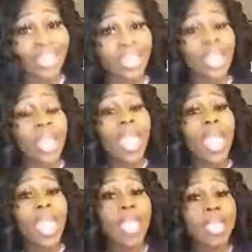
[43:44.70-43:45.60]

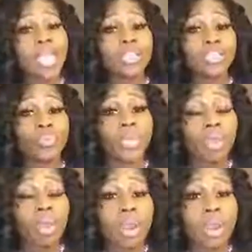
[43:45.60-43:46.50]
right?
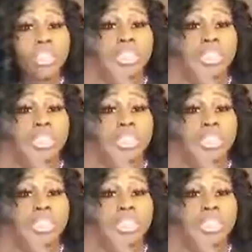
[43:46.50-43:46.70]
And we